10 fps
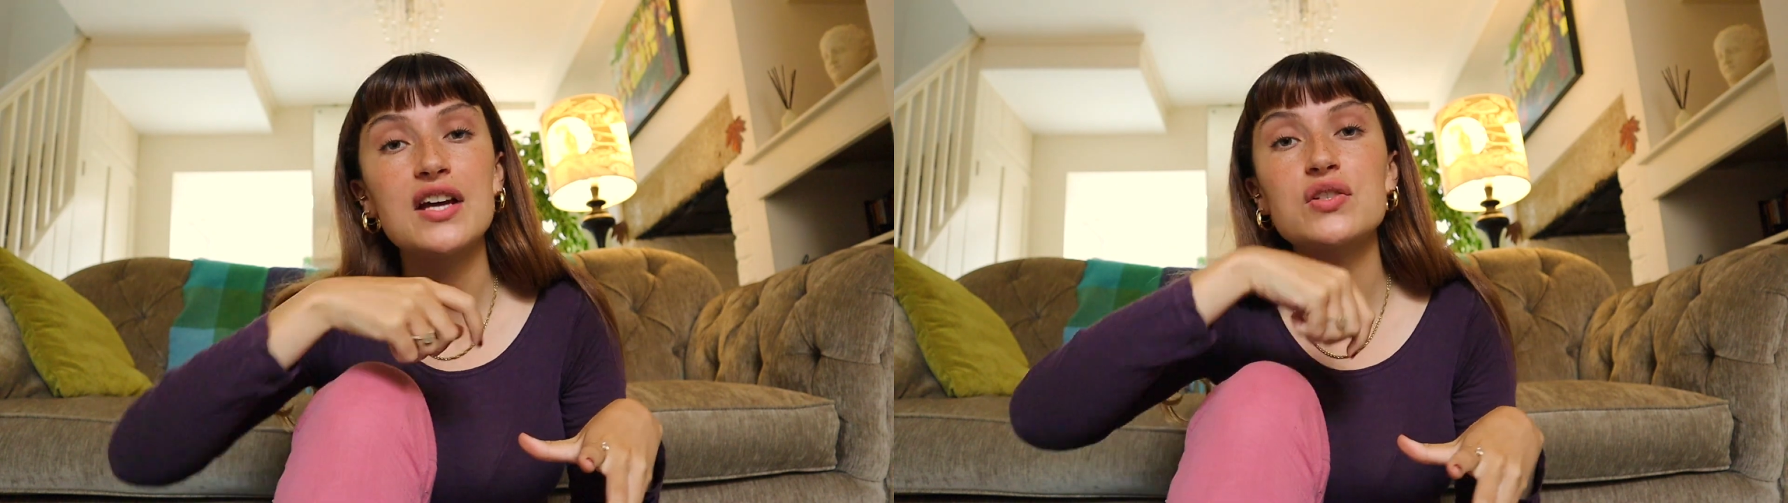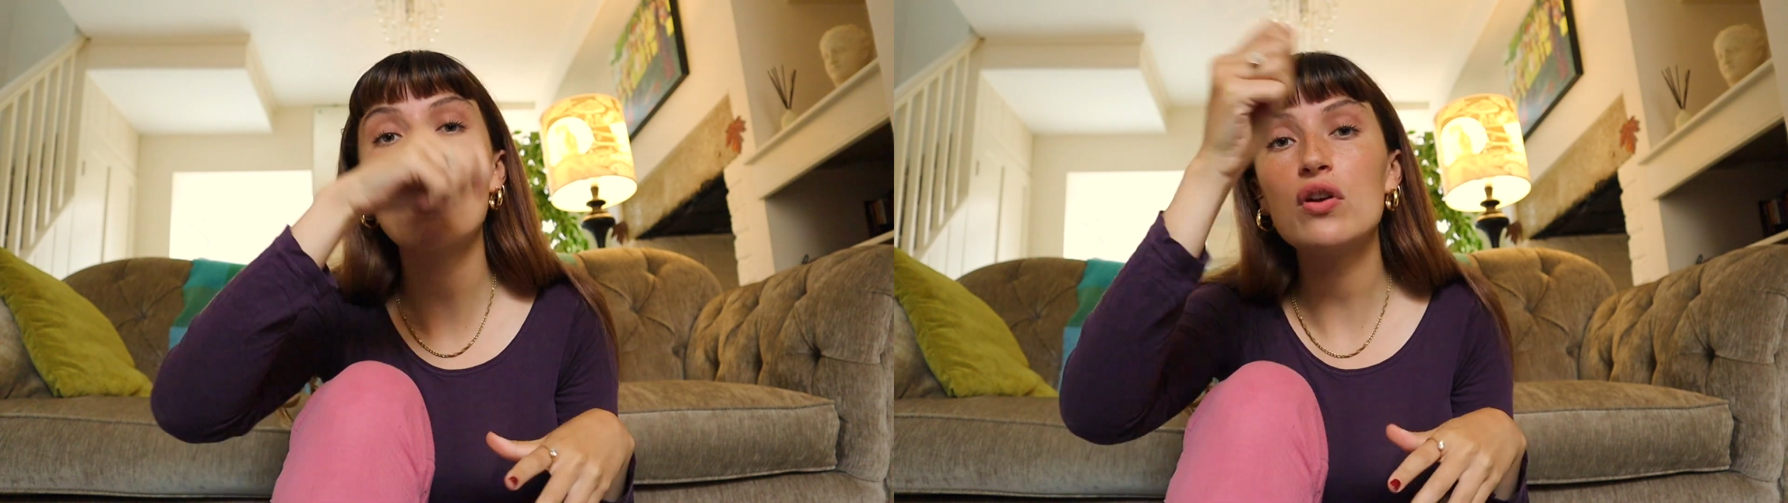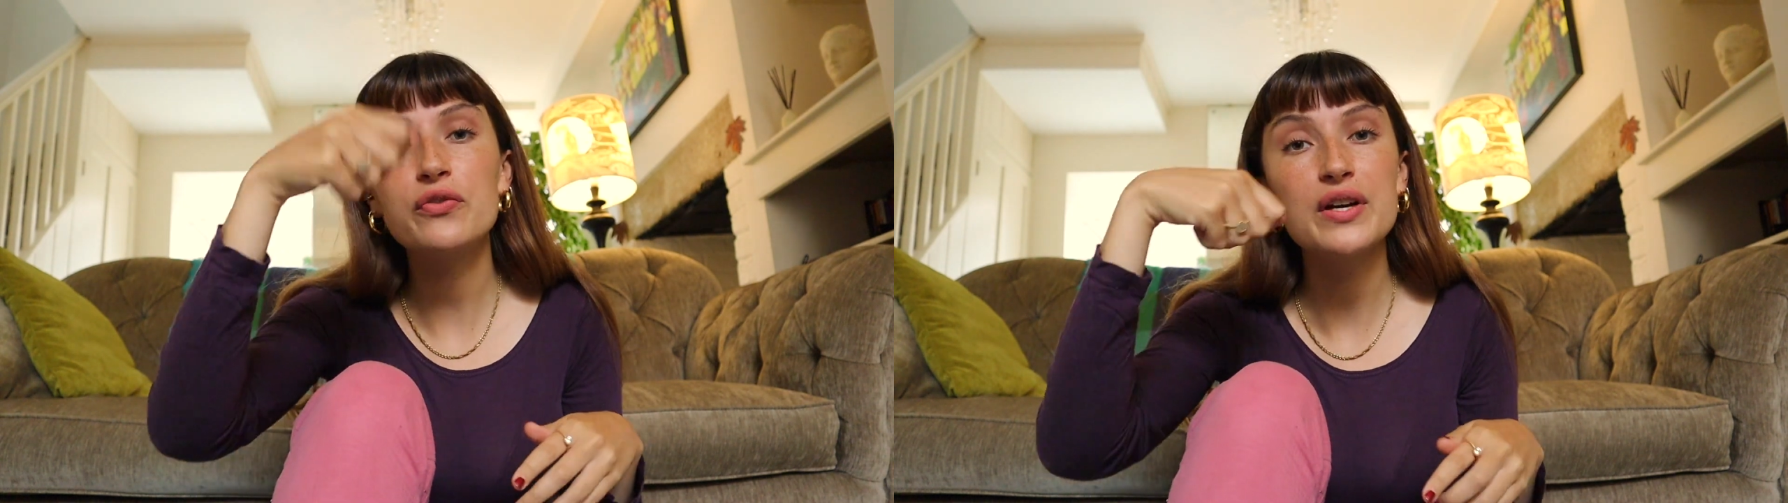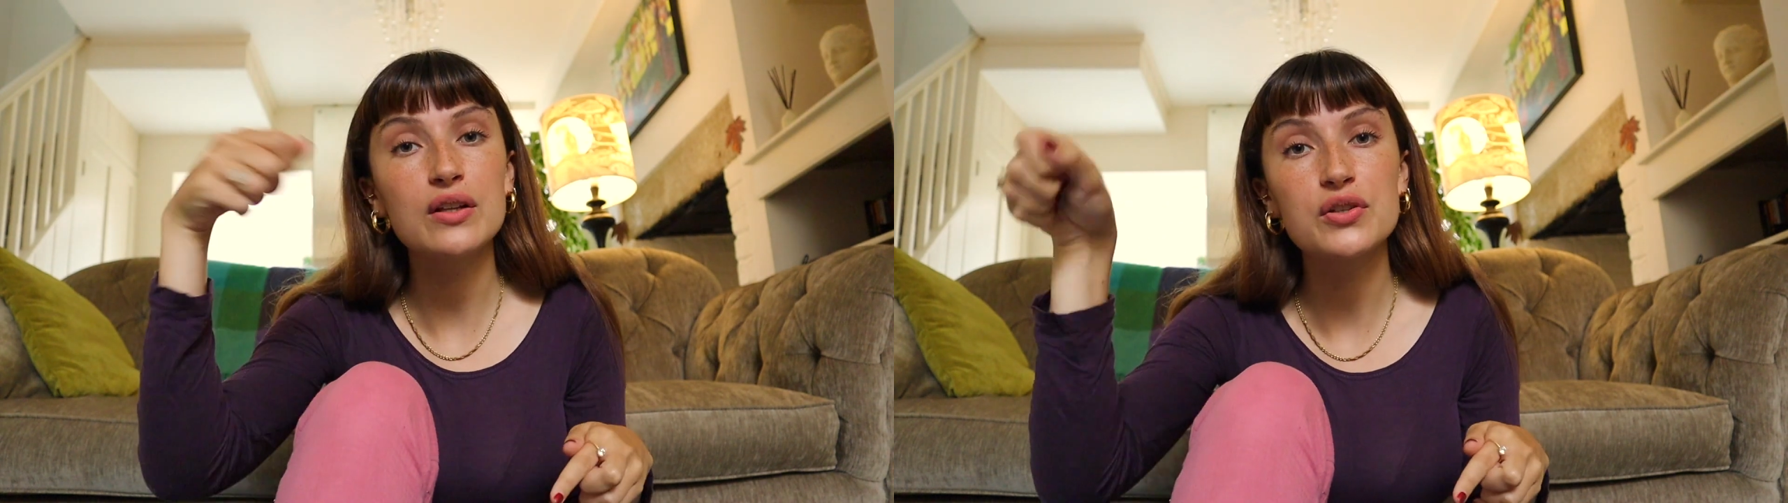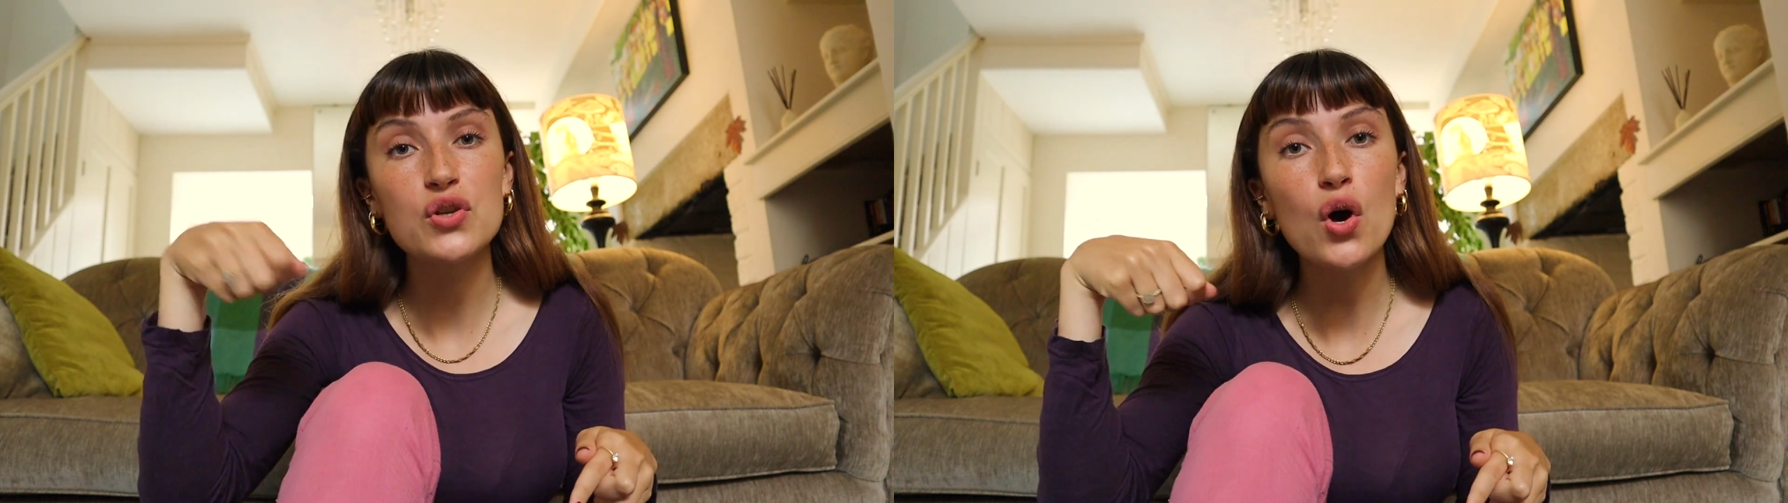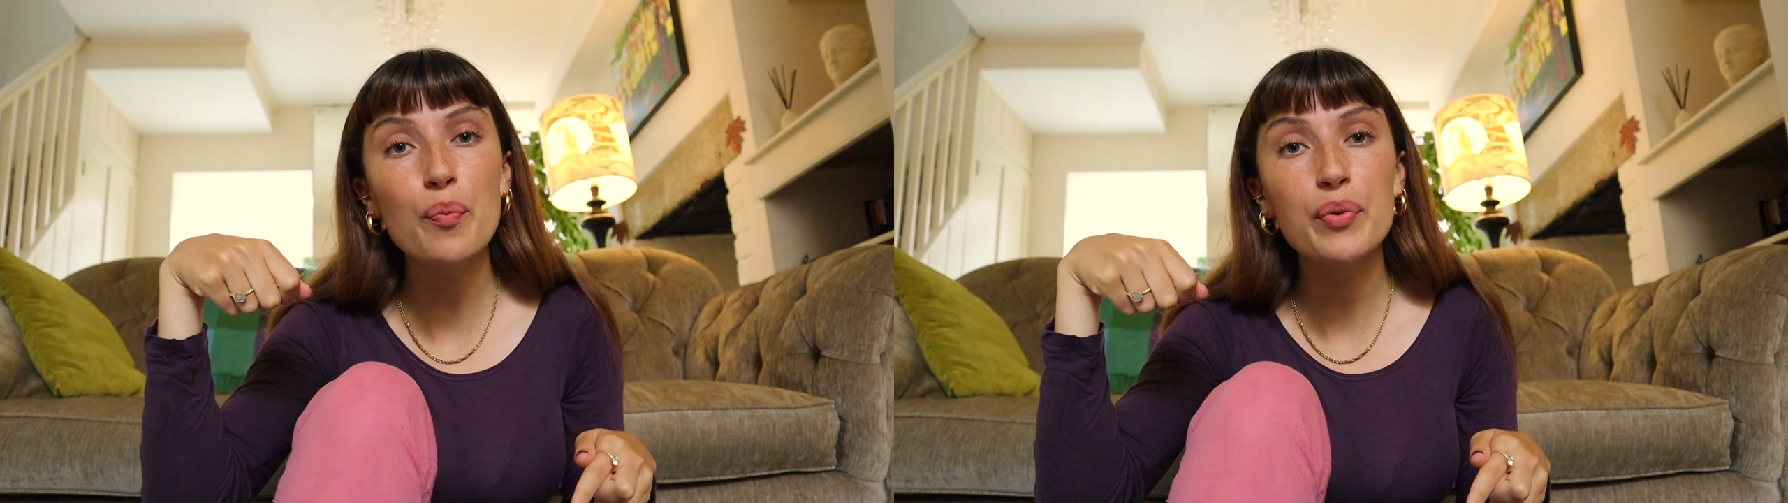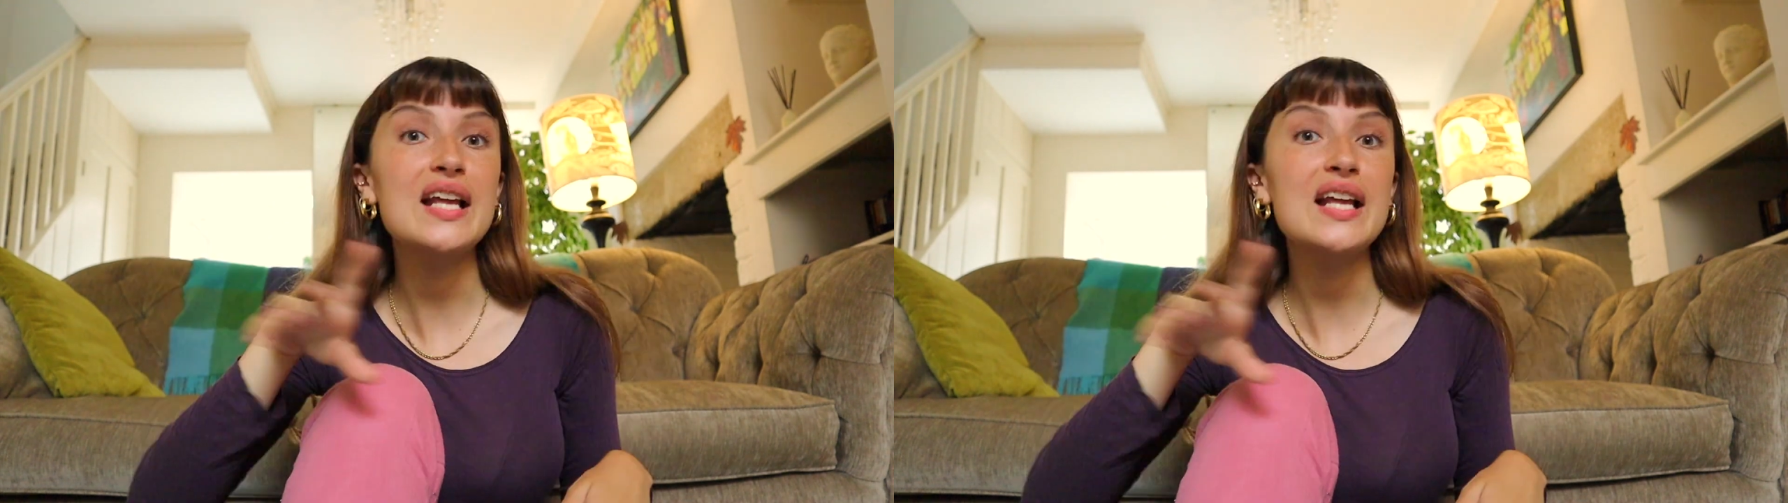add olive oil on top